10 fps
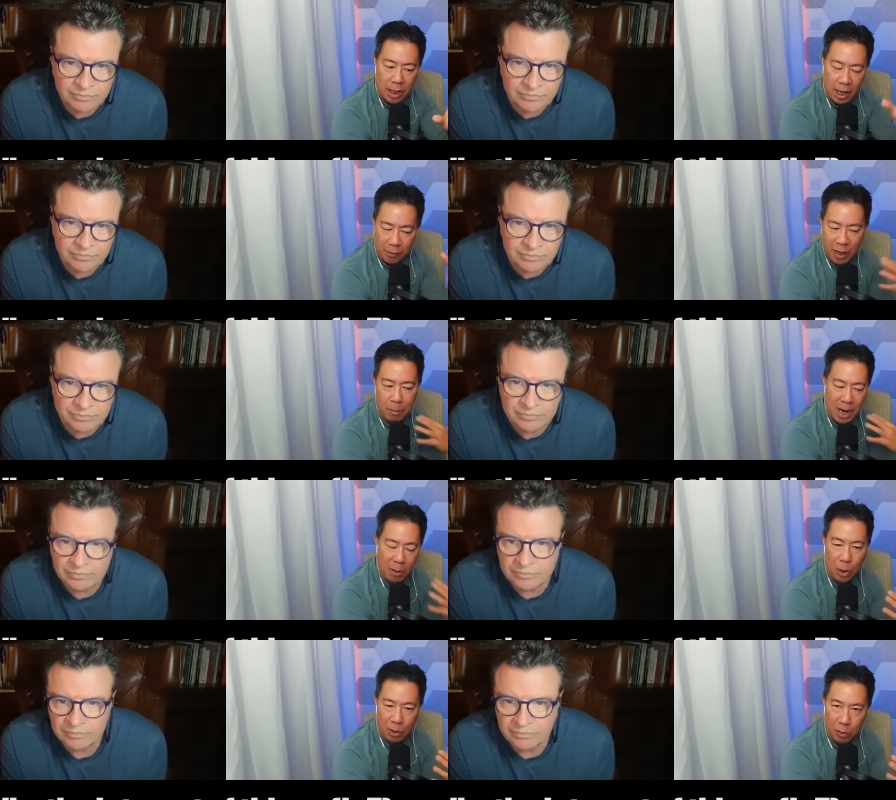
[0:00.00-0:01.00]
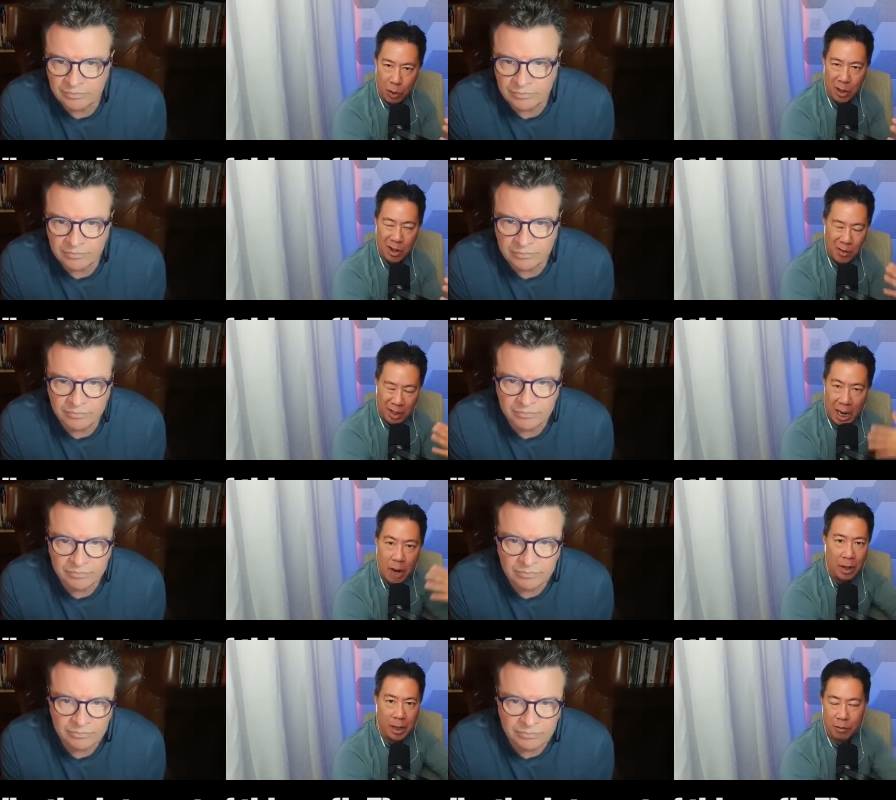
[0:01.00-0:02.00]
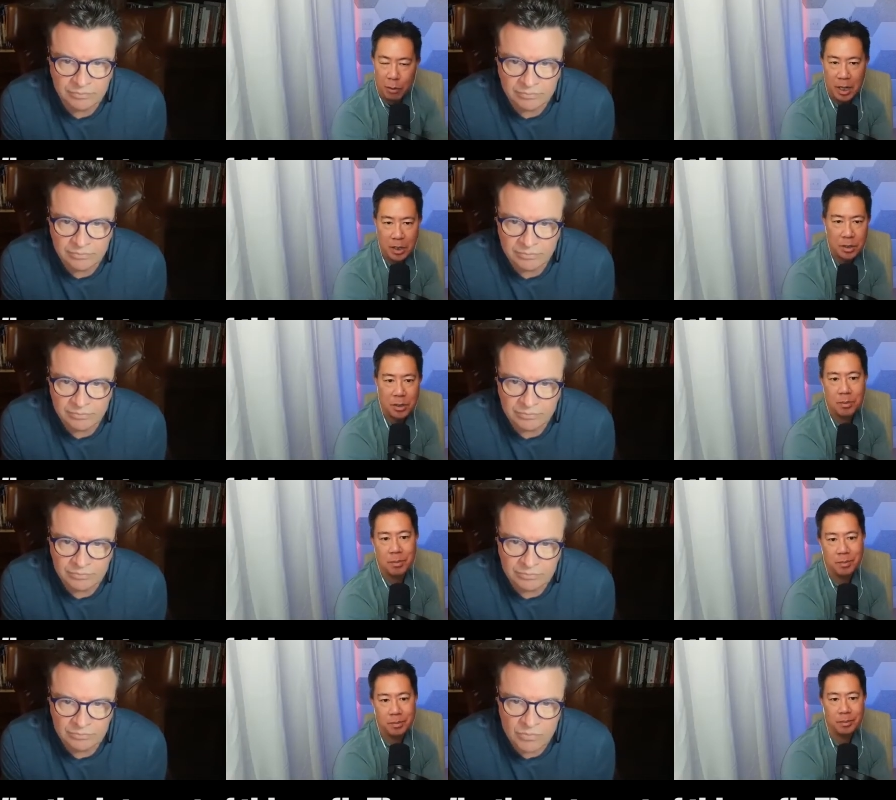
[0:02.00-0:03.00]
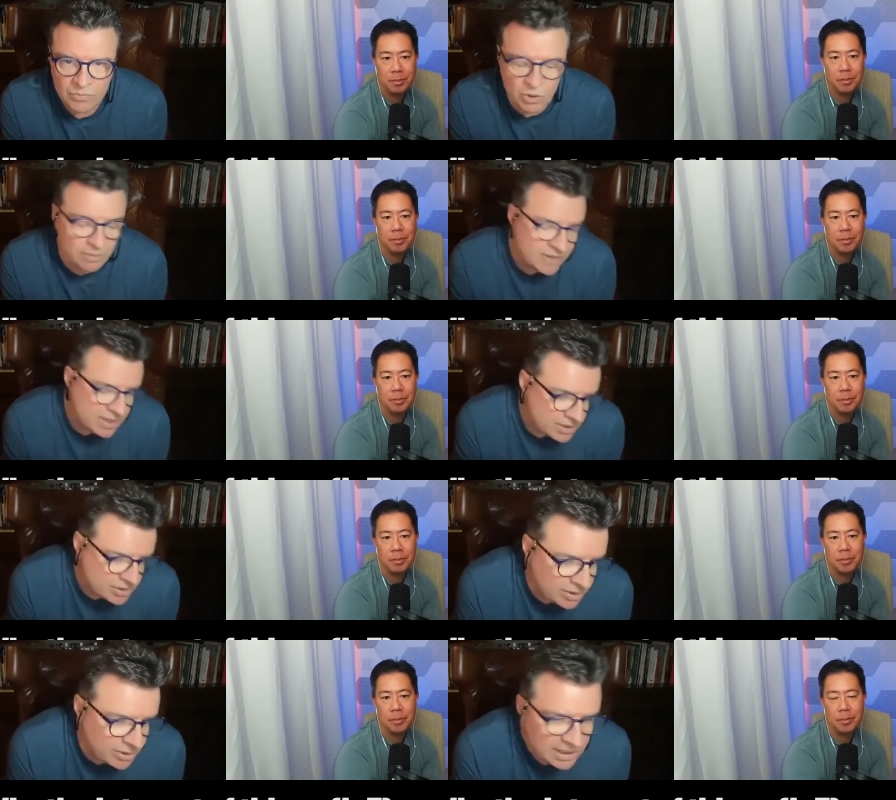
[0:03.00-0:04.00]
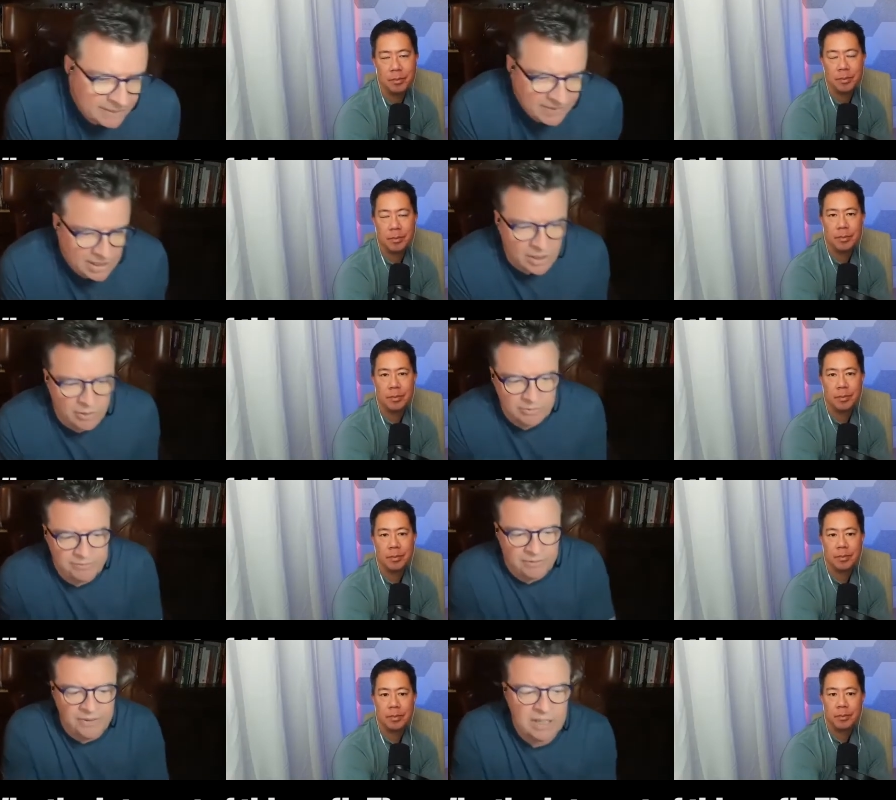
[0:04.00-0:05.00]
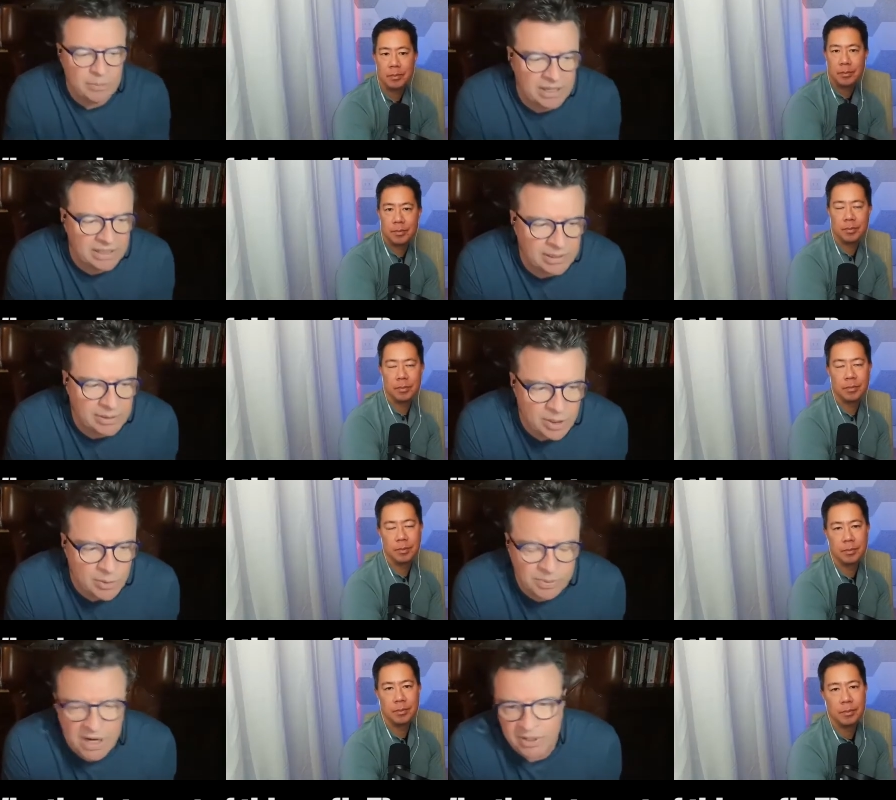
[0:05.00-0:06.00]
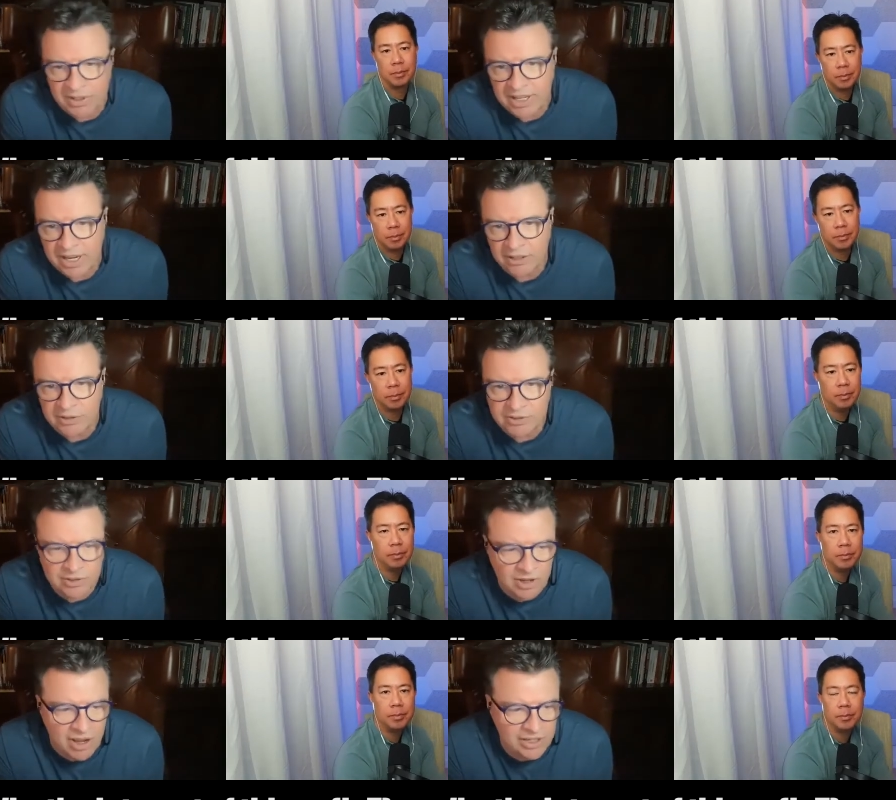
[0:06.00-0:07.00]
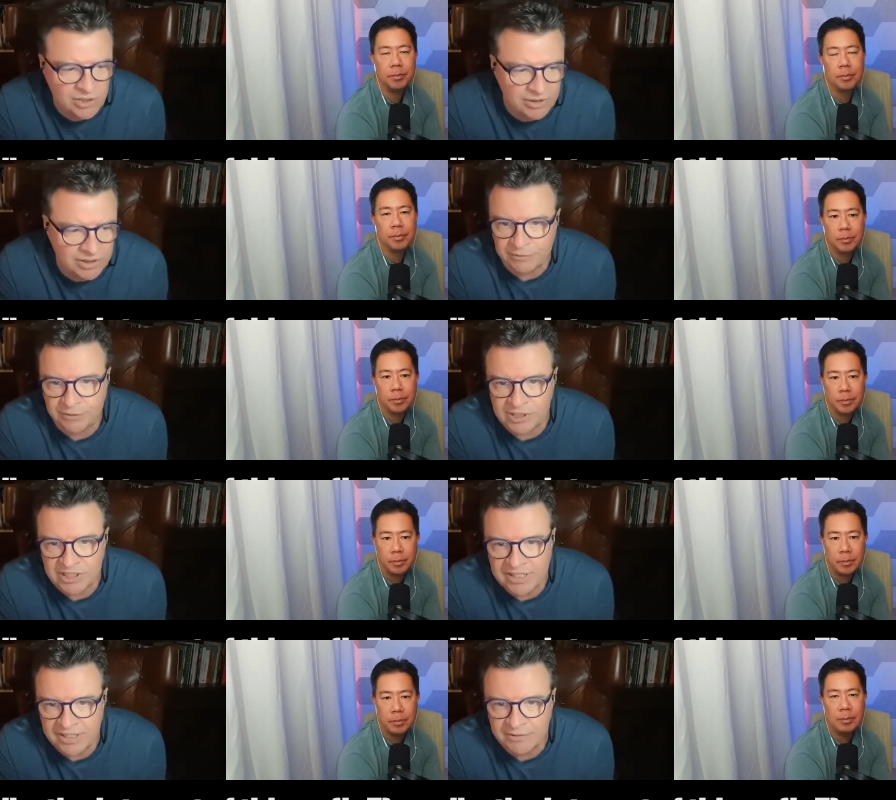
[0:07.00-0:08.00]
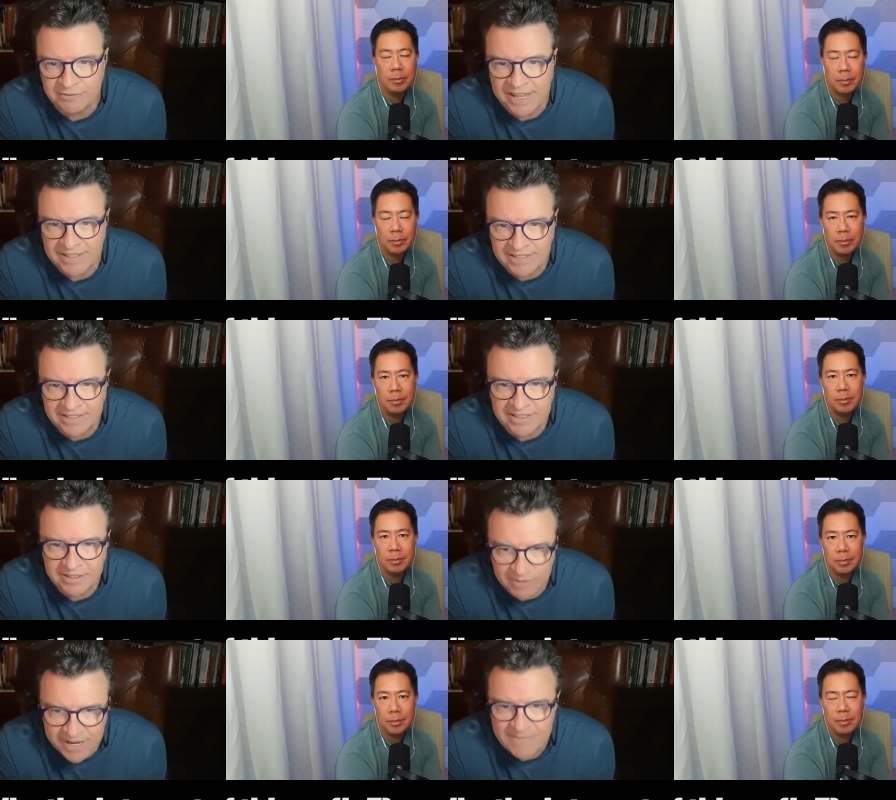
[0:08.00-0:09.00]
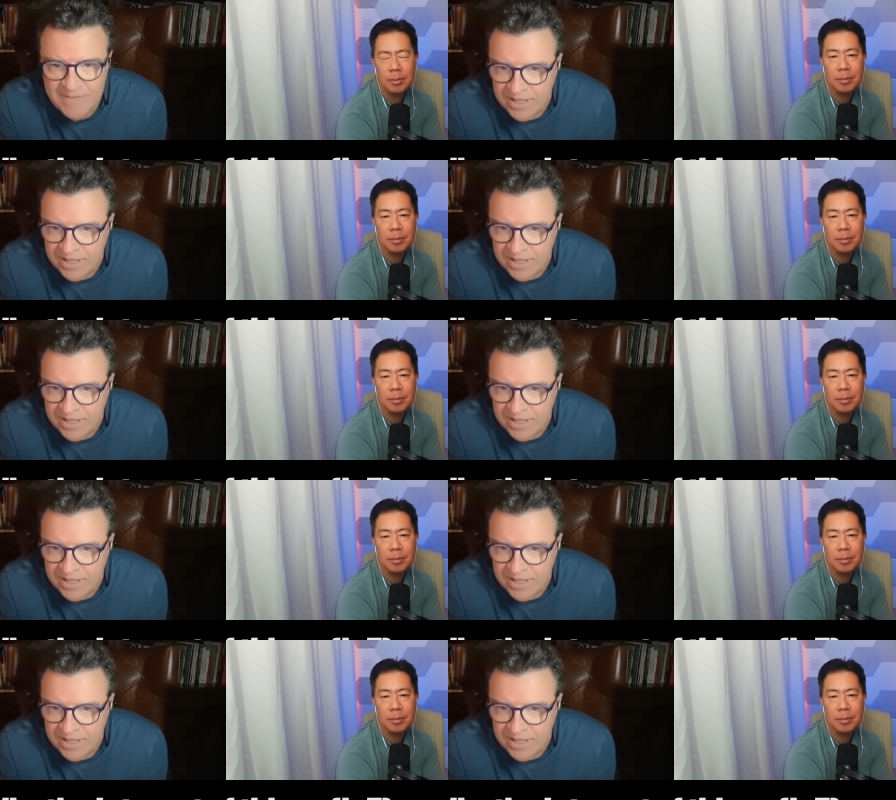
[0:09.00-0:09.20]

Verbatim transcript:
Speaker 1: can affect my workflow and affect how I care for patients.
Speaker 2: Sure. So, you know, fundamentally, you know, primary care docs are the first line of defense, right?